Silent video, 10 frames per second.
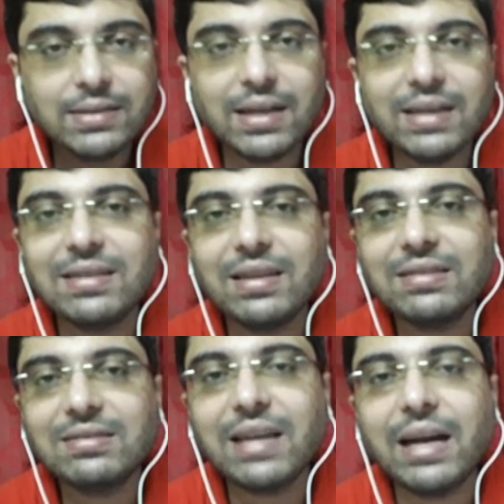The reason
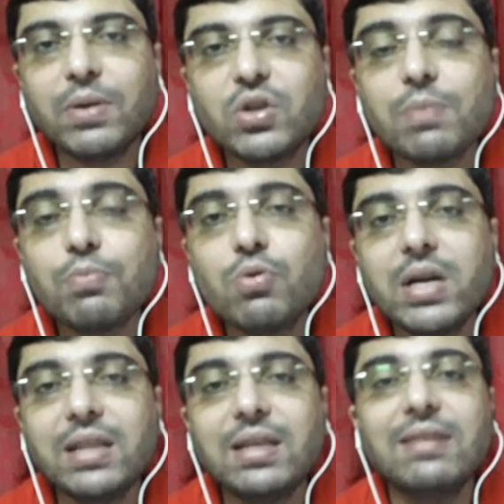is that bishop to
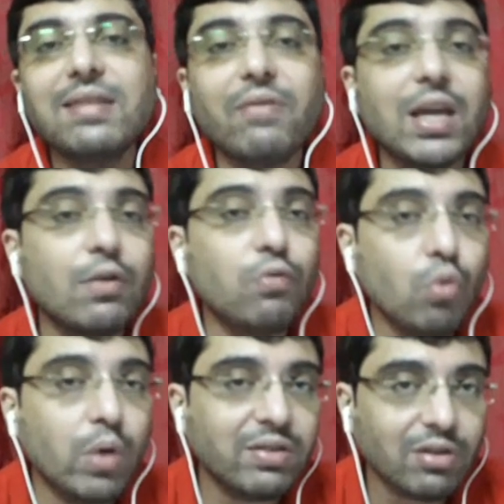d3 is having
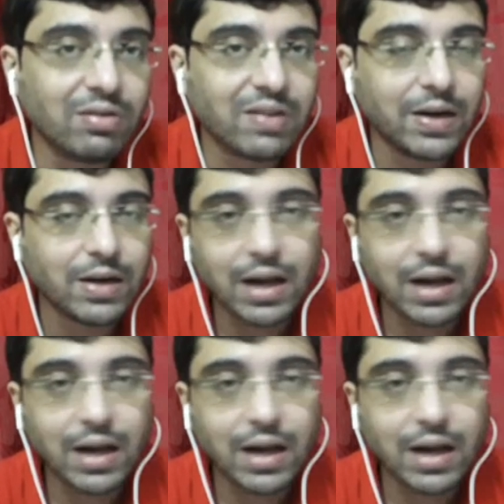influence on center,